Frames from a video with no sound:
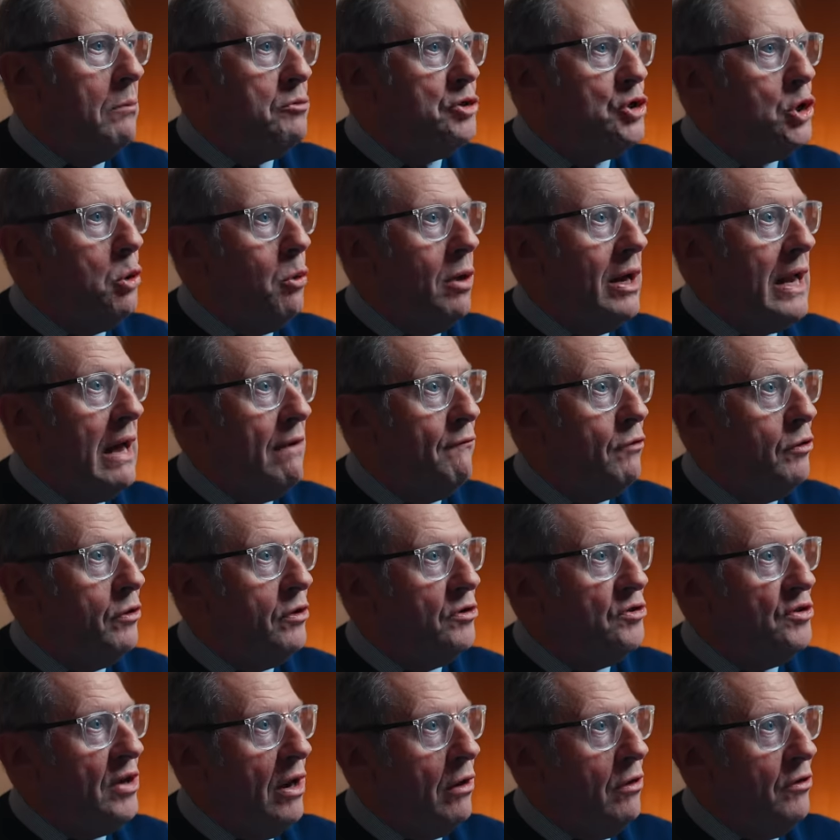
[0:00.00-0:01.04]
I'm sure we'll have other
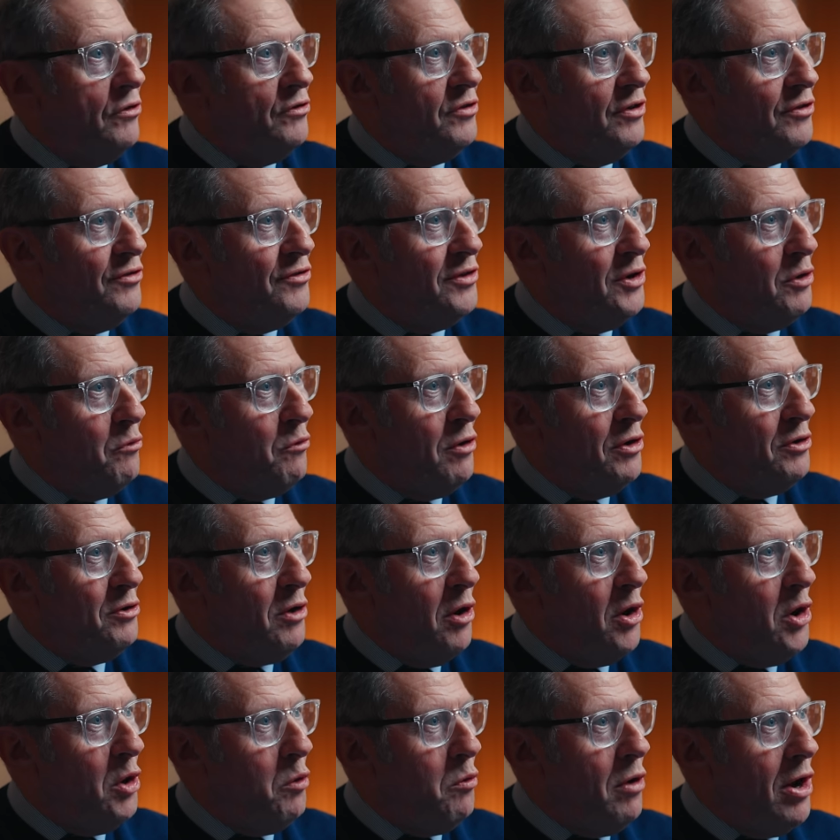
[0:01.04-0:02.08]
challenges that we're
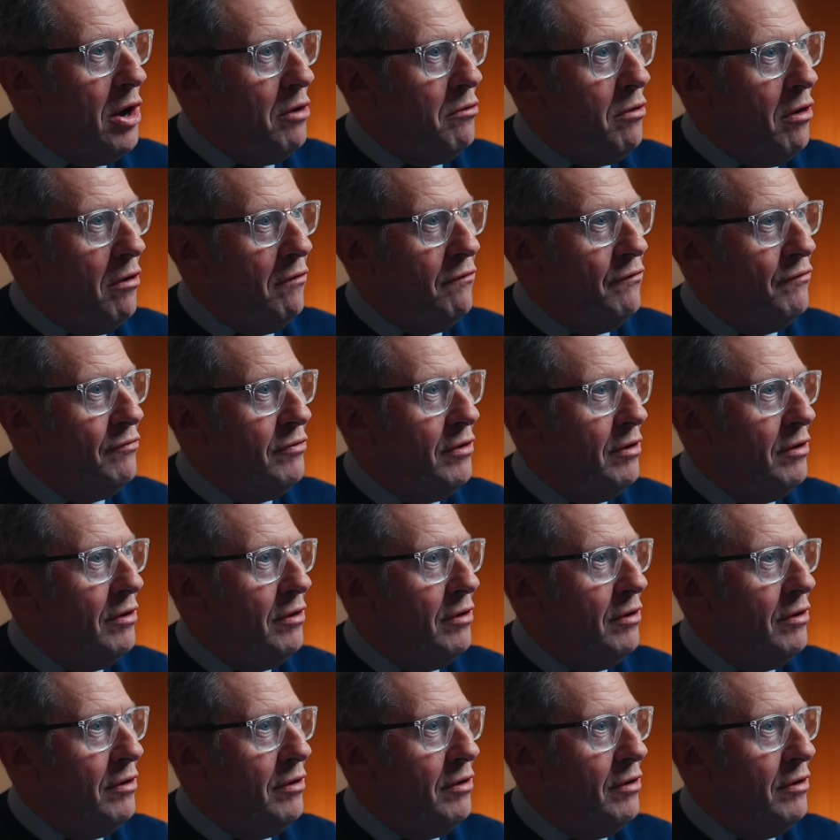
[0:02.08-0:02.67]
not aware of,